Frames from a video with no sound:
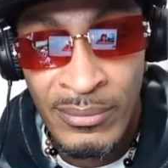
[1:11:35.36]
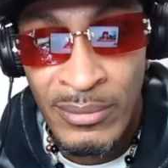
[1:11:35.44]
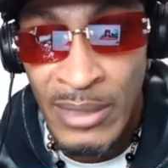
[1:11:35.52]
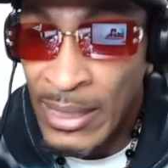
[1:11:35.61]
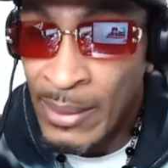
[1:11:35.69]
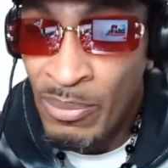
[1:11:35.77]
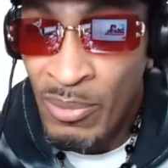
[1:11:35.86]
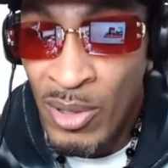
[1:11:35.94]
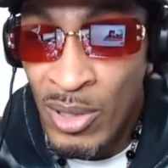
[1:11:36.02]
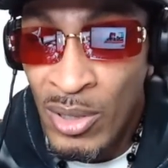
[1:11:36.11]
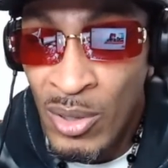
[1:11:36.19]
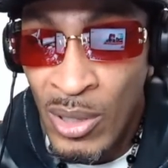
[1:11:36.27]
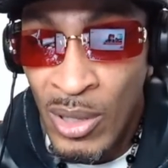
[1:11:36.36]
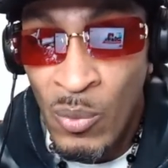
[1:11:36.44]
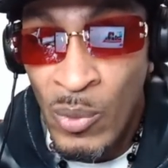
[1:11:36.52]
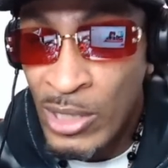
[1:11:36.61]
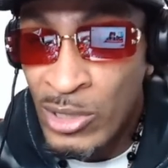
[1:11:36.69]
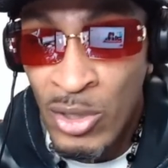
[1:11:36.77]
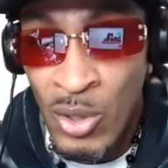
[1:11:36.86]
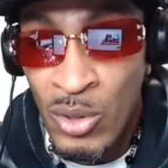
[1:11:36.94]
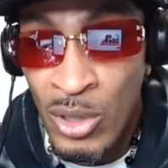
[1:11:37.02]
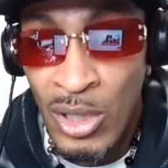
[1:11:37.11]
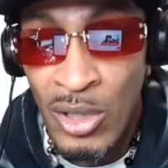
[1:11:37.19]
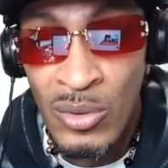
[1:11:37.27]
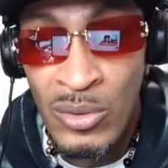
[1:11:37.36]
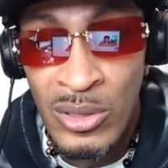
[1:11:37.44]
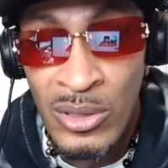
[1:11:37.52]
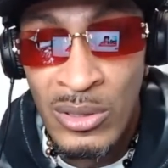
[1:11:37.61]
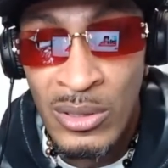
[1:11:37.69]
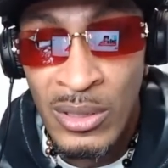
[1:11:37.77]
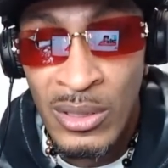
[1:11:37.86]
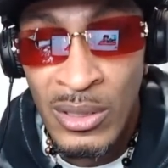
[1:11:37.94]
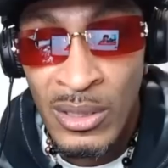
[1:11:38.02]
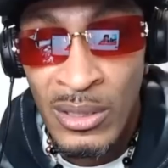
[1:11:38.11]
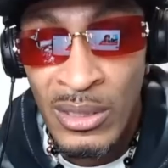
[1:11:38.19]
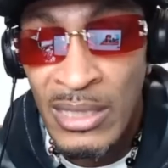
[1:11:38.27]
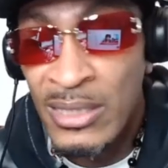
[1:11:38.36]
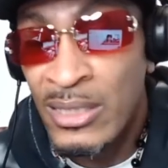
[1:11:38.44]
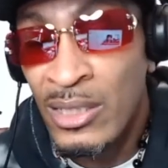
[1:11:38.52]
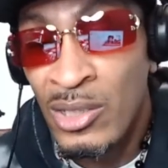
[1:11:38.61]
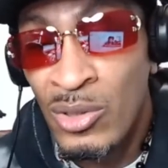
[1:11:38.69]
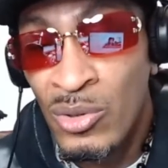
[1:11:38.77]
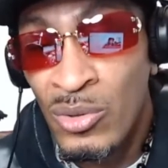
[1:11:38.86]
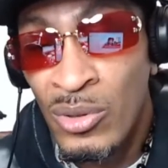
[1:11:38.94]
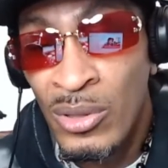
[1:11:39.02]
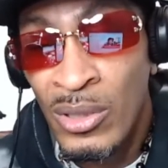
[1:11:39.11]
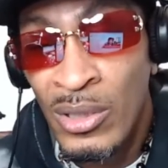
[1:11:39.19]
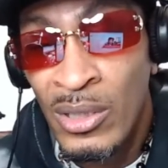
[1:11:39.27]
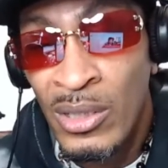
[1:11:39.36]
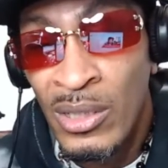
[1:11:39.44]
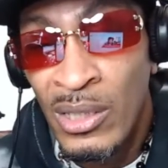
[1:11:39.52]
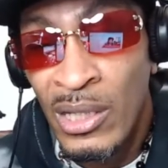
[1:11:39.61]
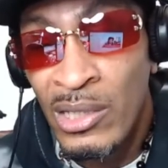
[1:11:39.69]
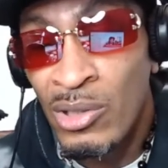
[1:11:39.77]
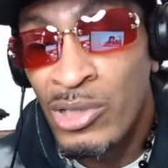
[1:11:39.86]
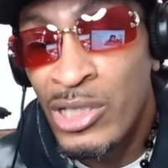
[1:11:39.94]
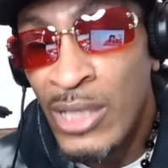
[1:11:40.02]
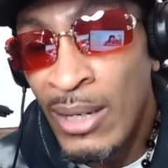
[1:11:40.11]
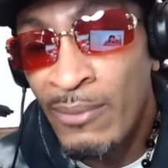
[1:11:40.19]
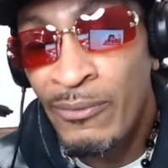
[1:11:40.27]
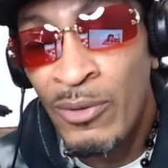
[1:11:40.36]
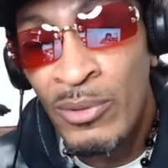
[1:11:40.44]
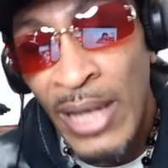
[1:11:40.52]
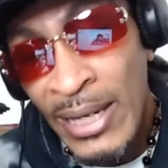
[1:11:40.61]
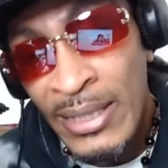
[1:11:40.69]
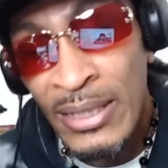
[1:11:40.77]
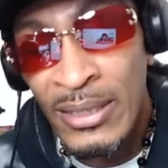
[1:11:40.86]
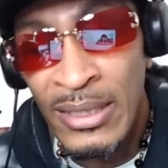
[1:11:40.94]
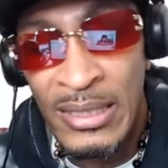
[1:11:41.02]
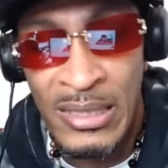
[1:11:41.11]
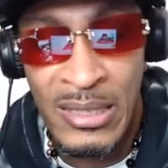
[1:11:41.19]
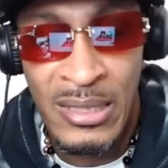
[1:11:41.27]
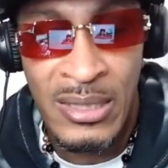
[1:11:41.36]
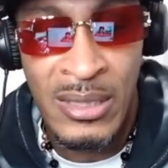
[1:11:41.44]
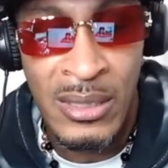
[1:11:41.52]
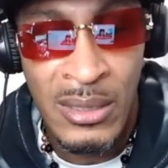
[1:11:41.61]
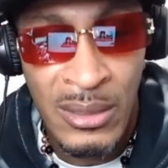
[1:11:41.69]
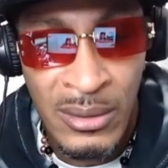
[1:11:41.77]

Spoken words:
The emperor wears no clothes. They see you in your shameful nakedness.